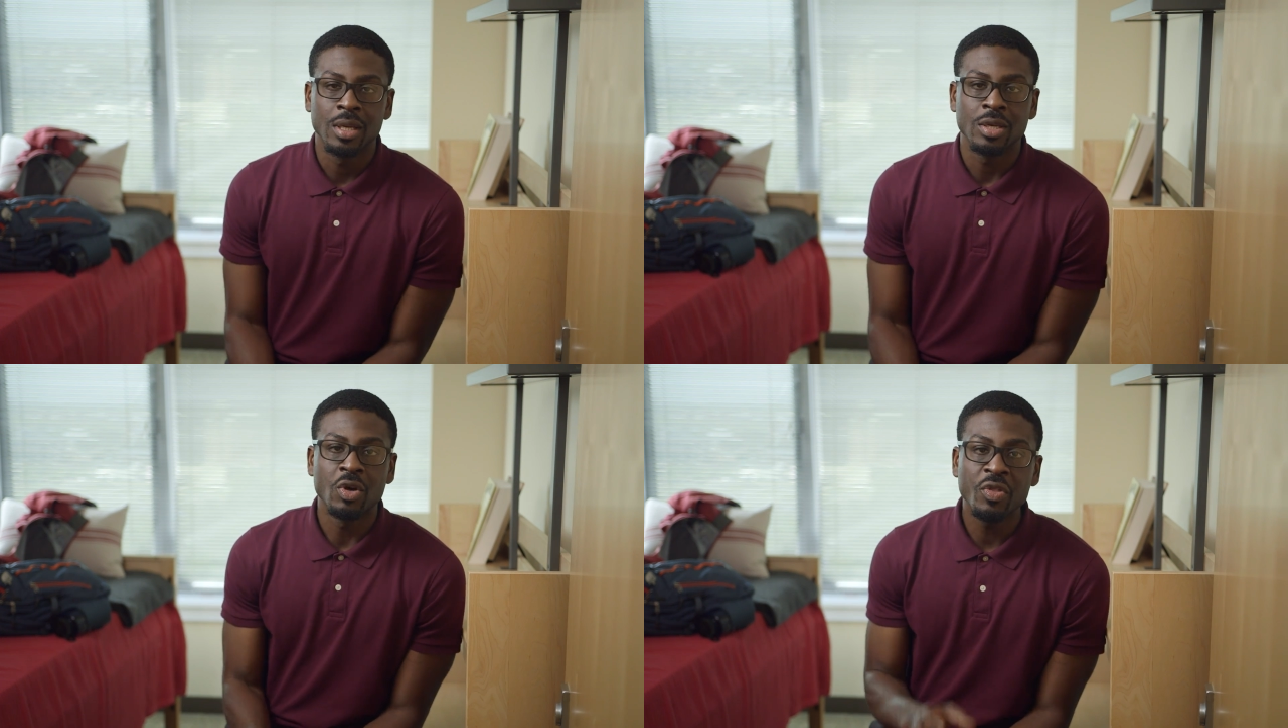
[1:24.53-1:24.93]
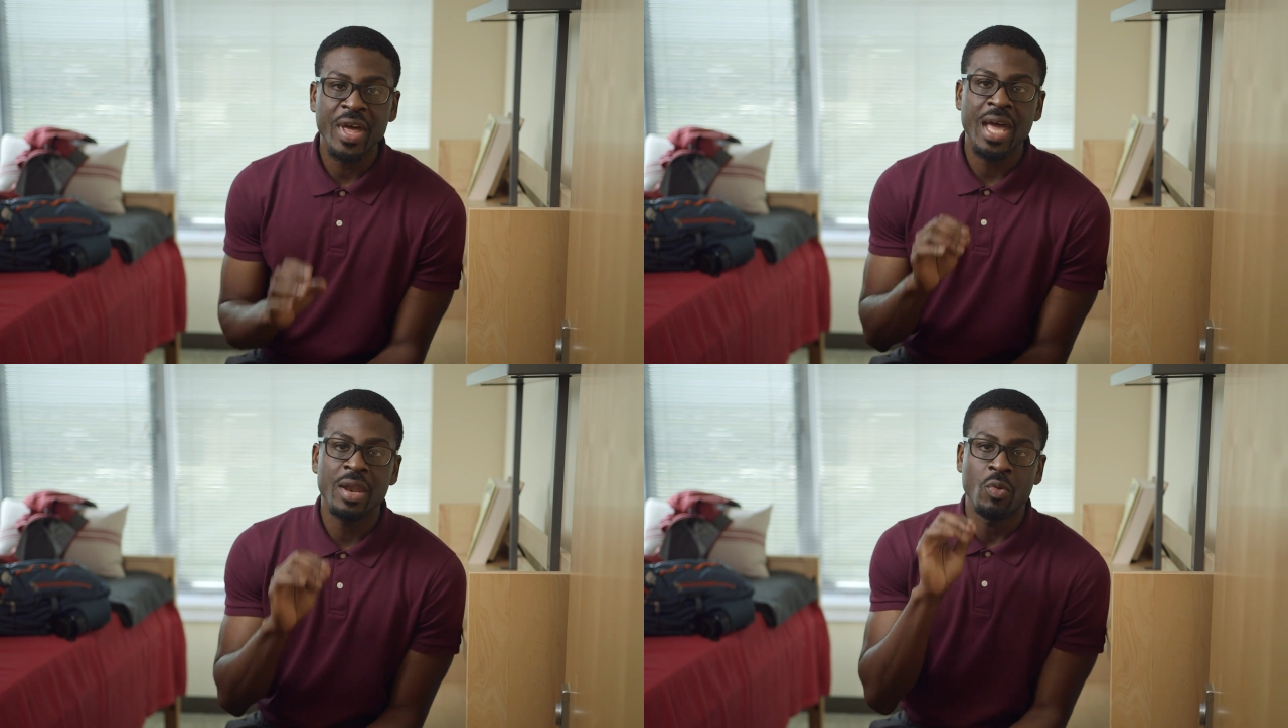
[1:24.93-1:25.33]
Know
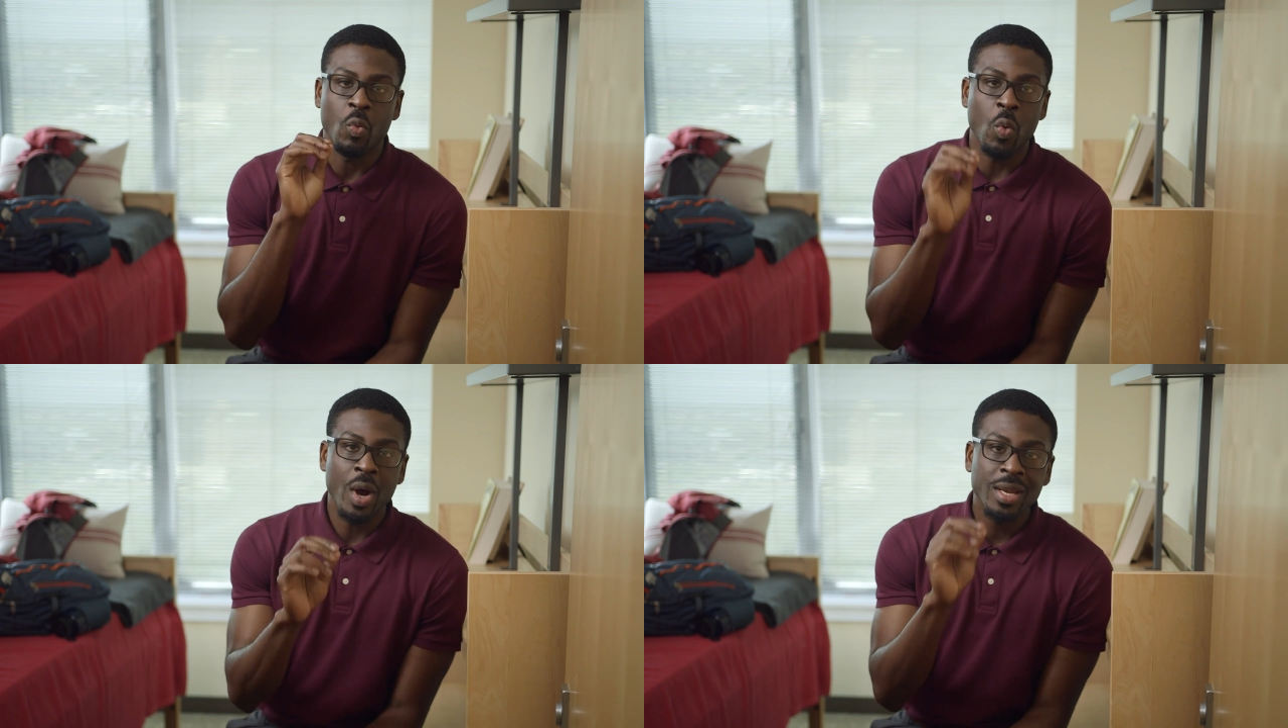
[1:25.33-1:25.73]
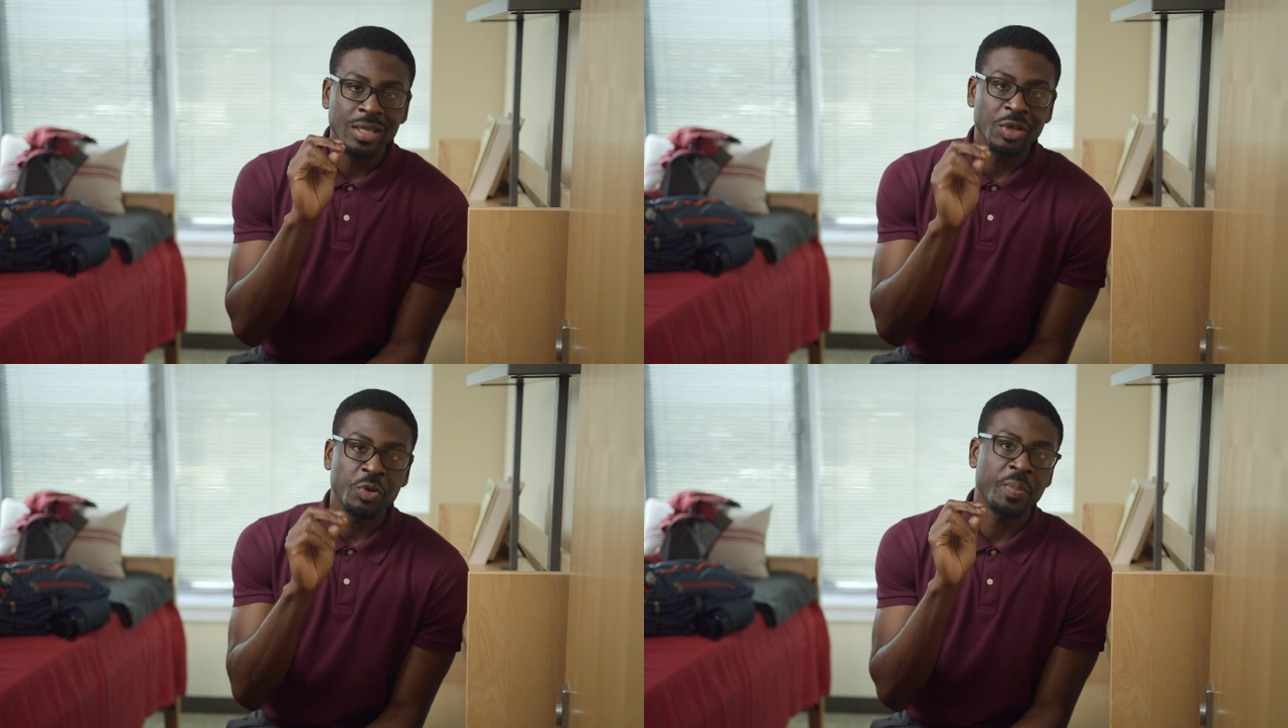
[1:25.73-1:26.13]
that one
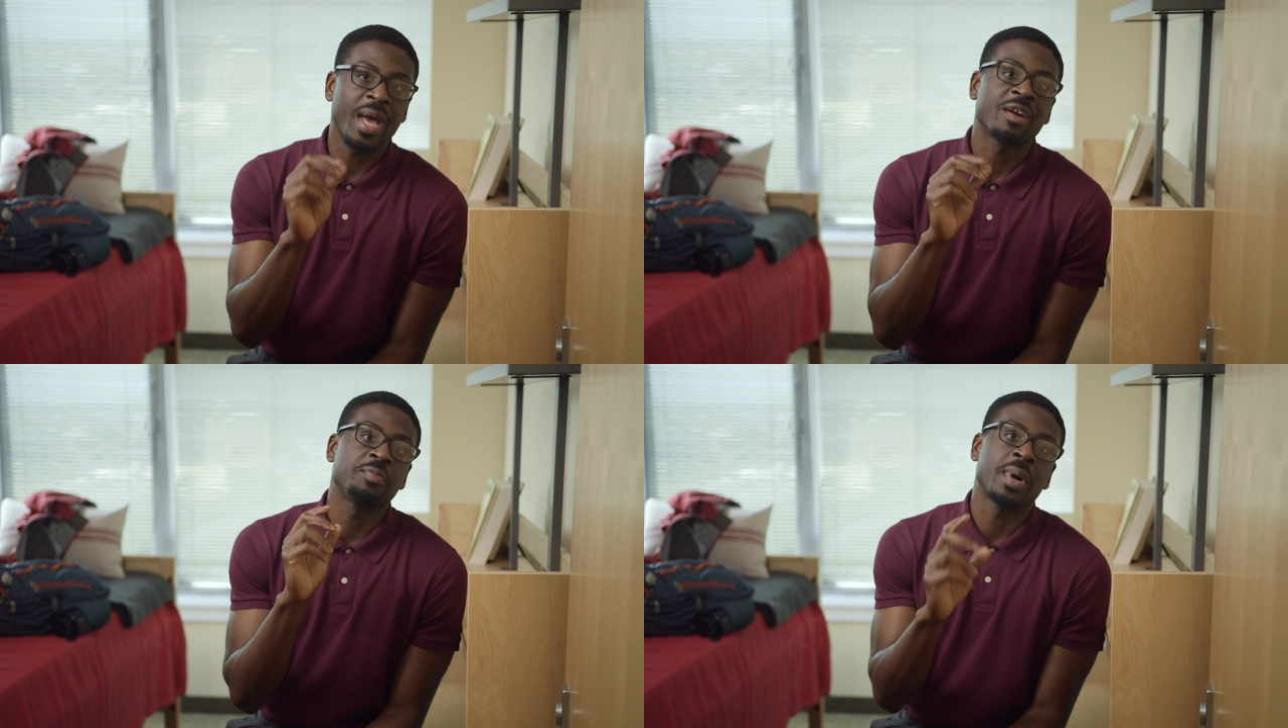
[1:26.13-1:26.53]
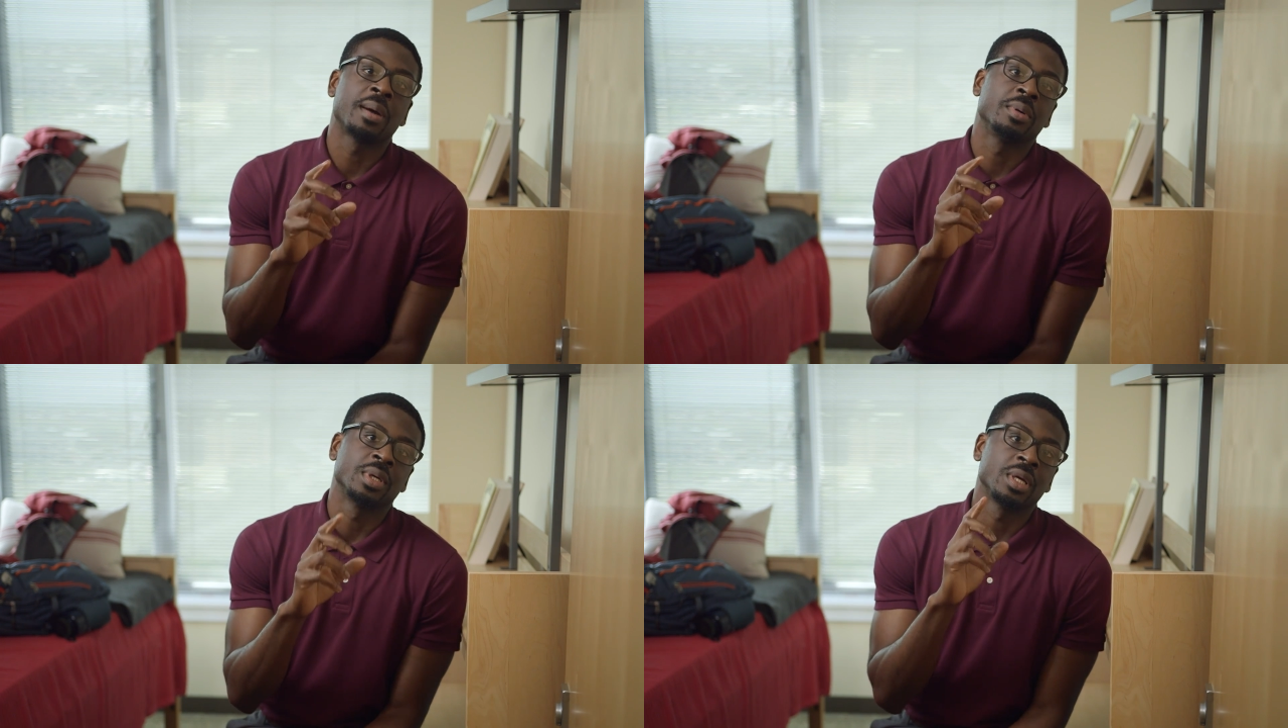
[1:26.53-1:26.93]
little bag of
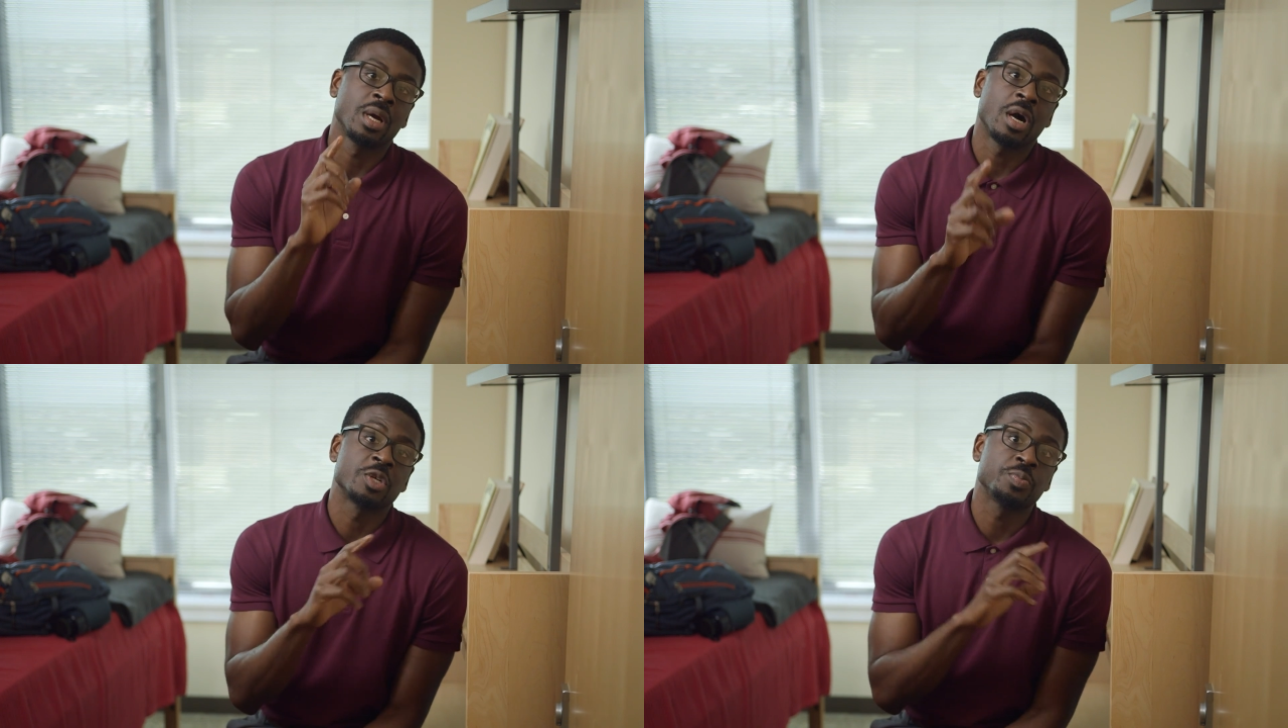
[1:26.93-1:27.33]
popcorn can cause